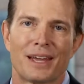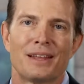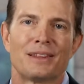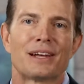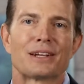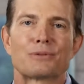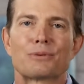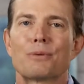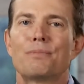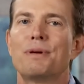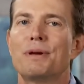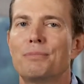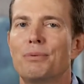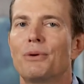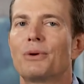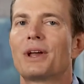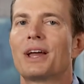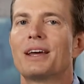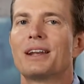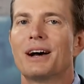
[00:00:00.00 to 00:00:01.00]
That's where
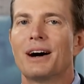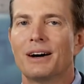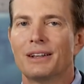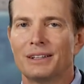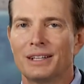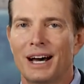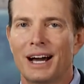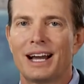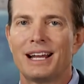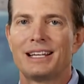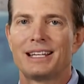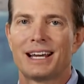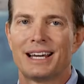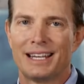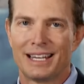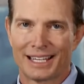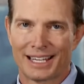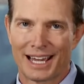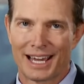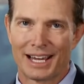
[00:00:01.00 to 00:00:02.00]
people get aligned
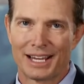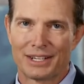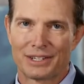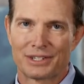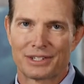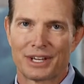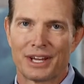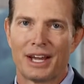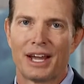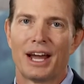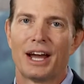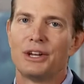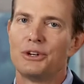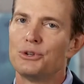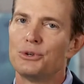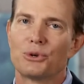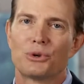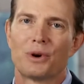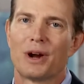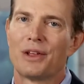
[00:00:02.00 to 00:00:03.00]
and engaged and
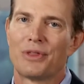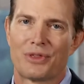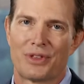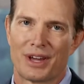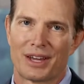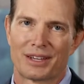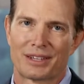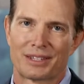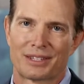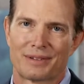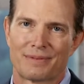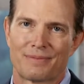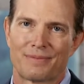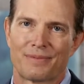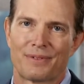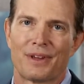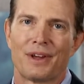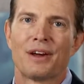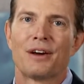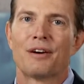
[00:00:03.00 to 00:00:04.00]
do great things
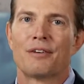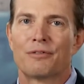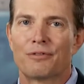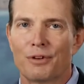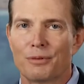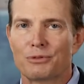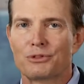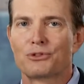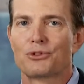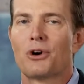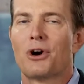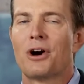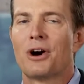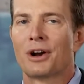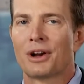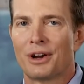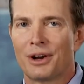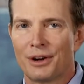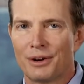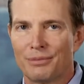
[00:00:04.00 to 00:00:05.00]
from
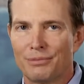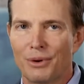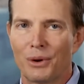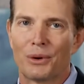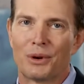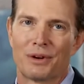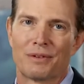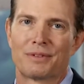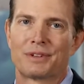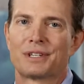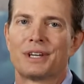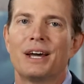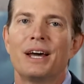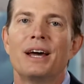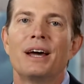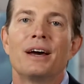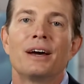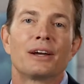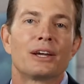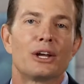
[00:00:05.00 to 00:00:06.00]
strong motives.
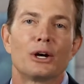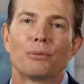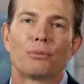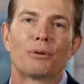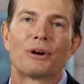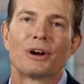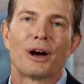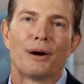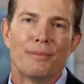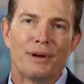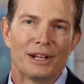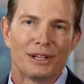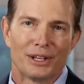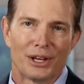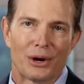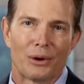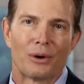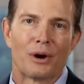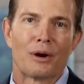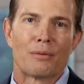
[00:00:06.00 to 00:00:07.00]
Gilbert
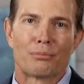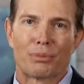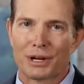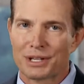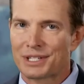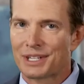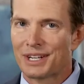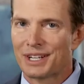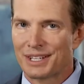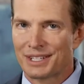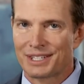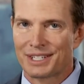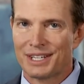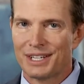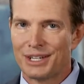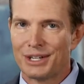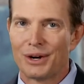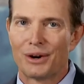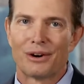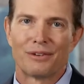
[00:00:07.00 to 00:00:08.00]
Amelio, president and
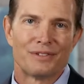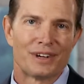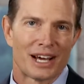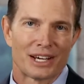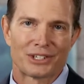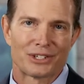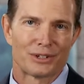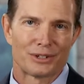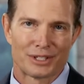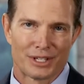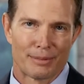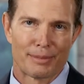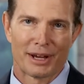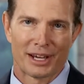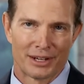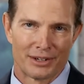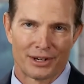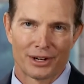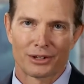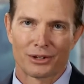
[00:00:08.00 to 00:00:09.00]
CEO of National
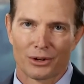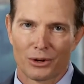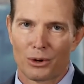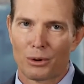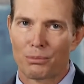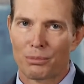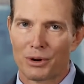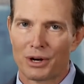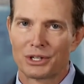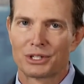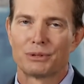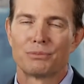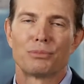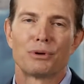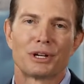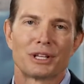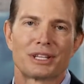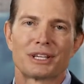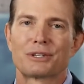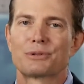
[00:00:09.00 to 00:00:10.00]
Semiconductor Corporation,
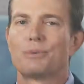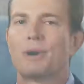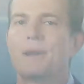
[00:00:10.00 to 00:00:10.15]
put it this